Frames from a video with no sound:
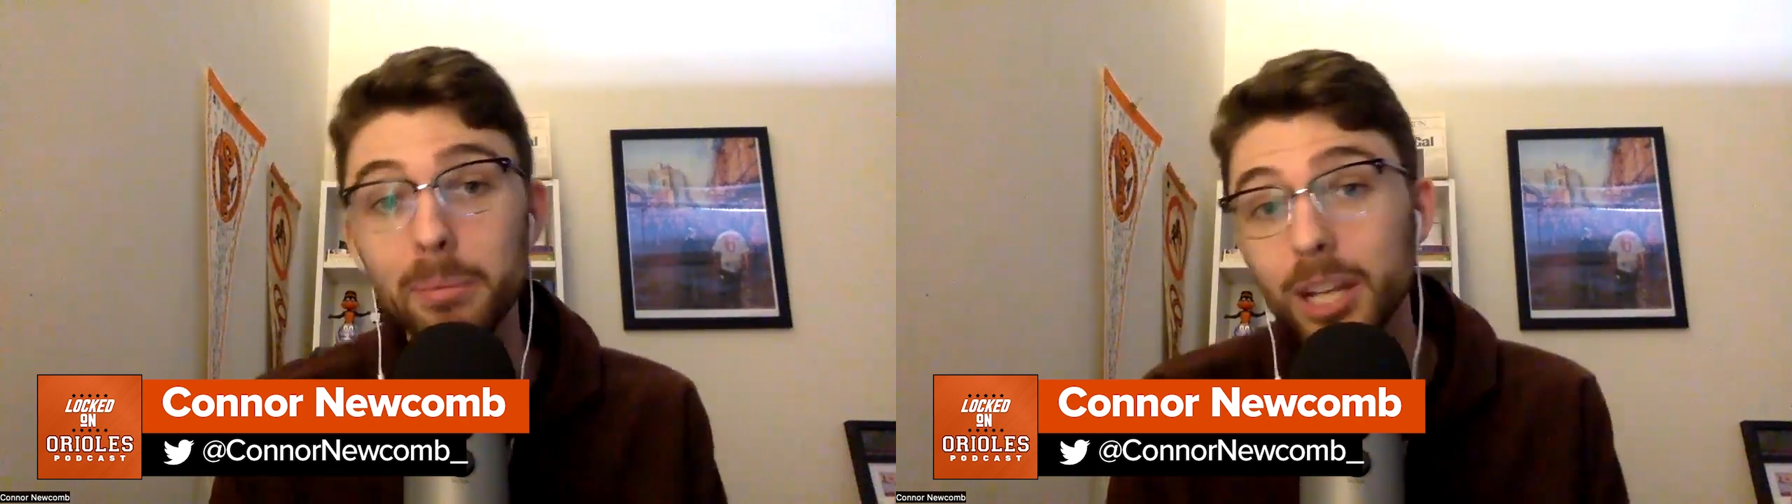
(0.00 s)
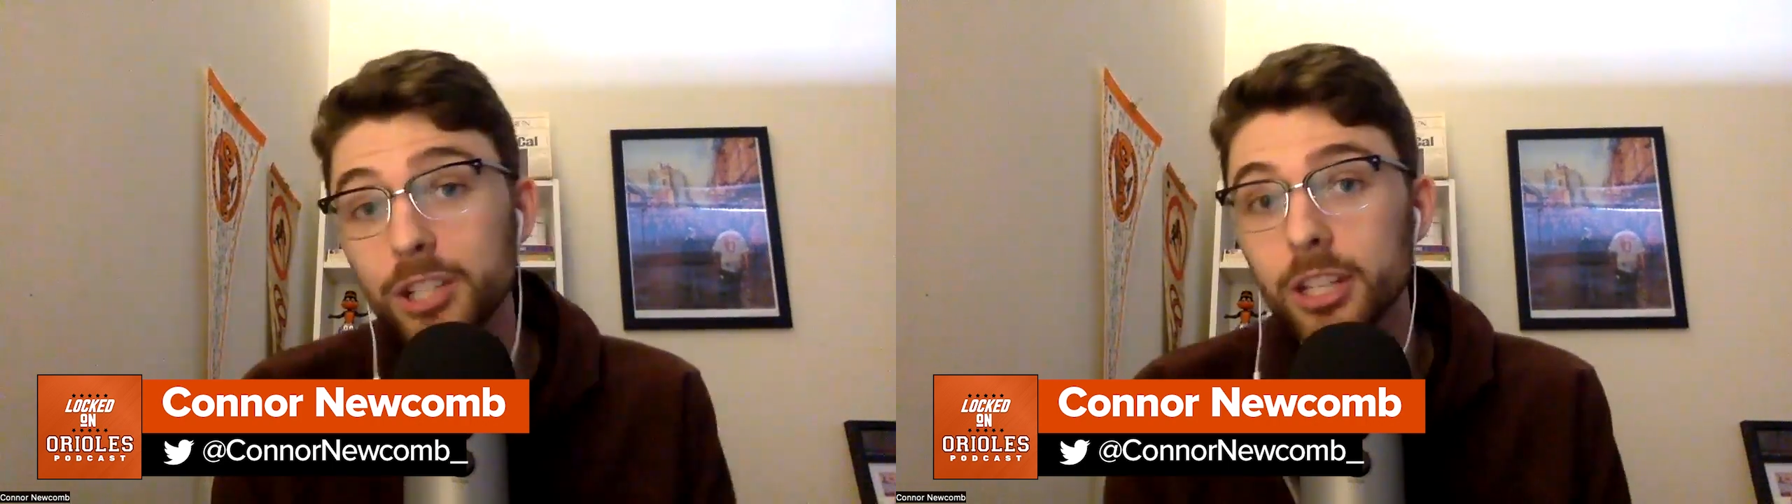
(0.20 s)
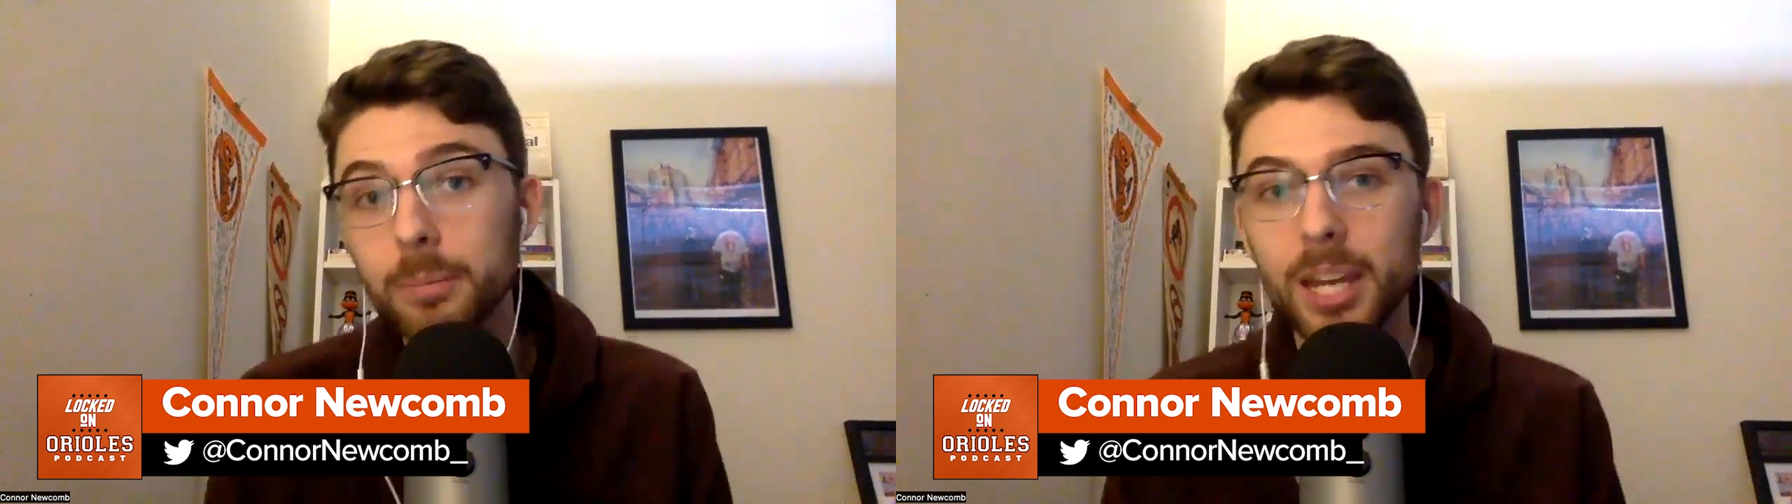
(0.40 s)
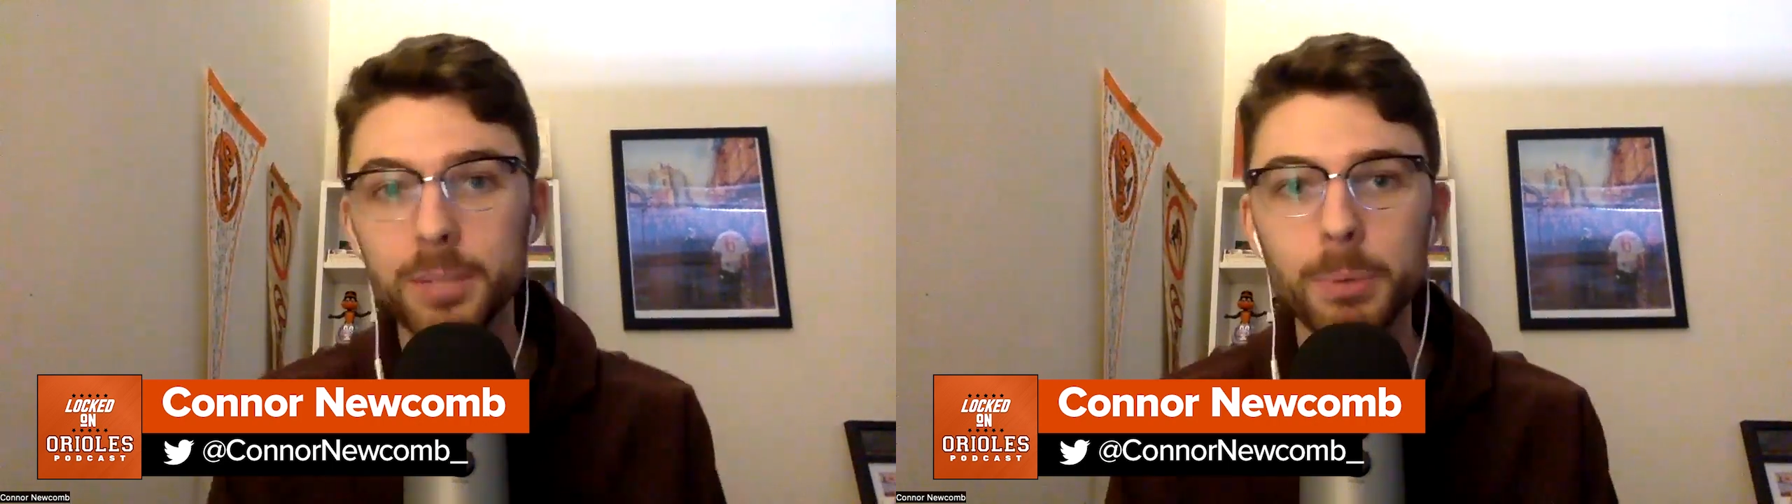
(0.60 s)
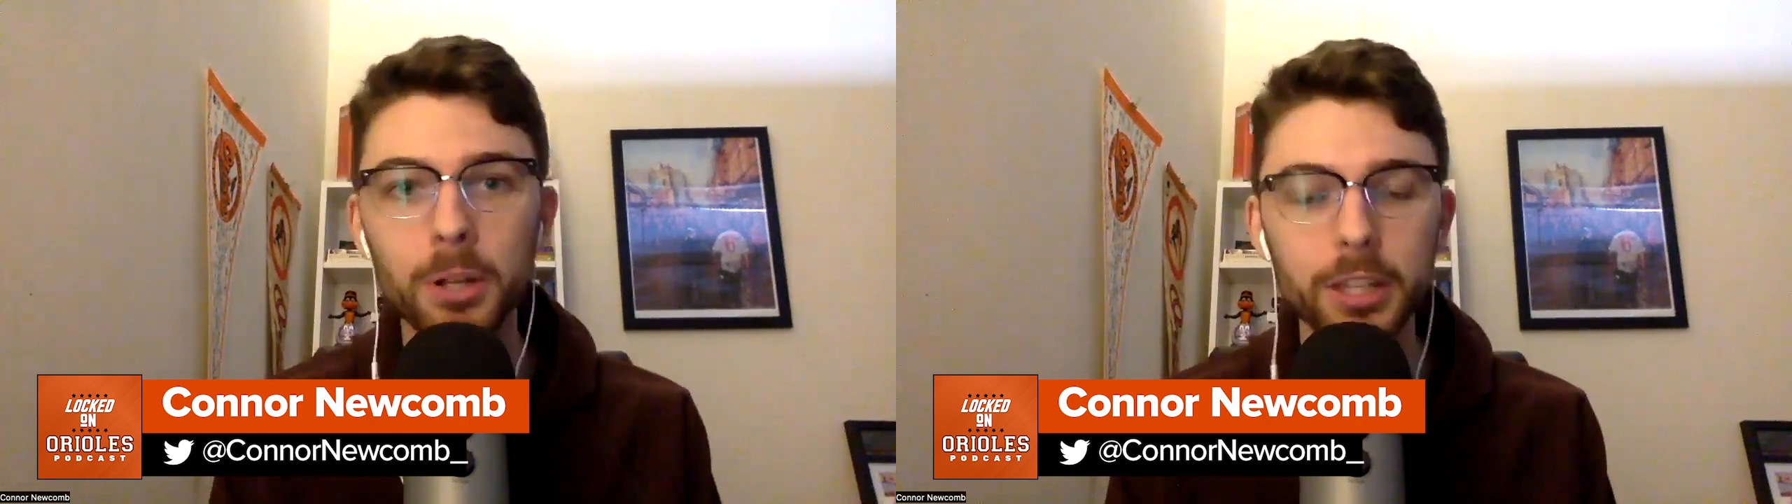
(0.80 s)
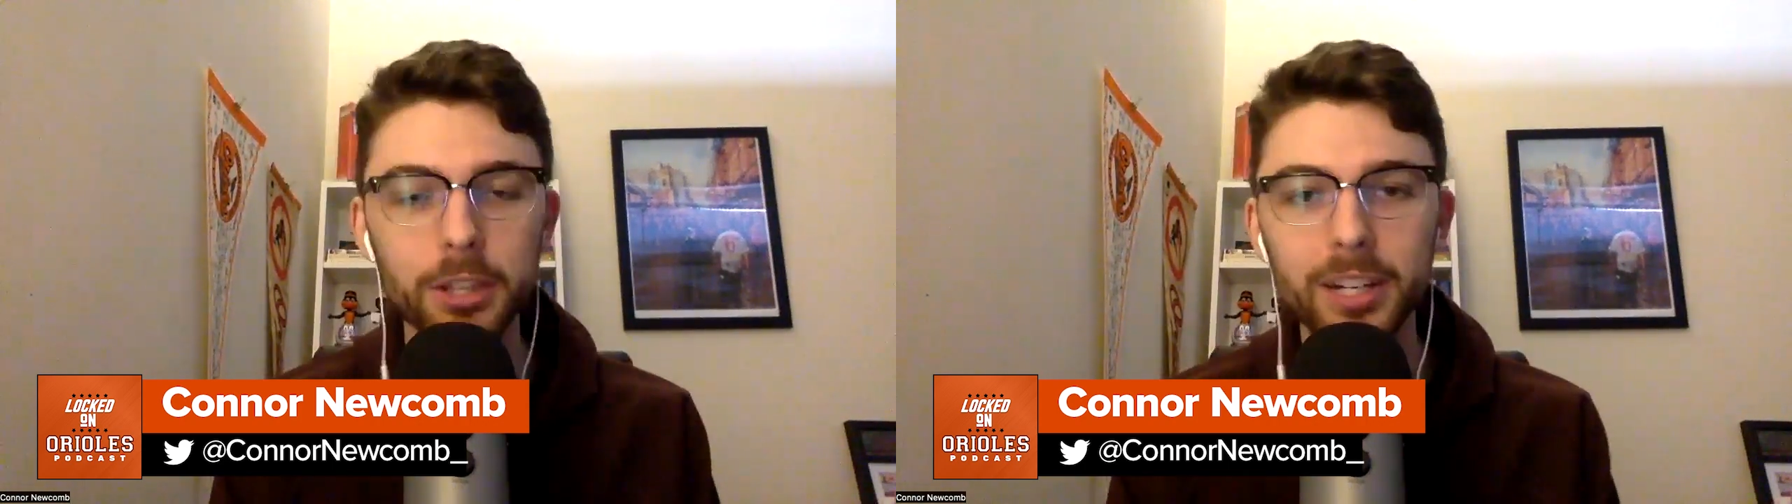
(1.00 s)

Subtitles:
Major League Baseball like there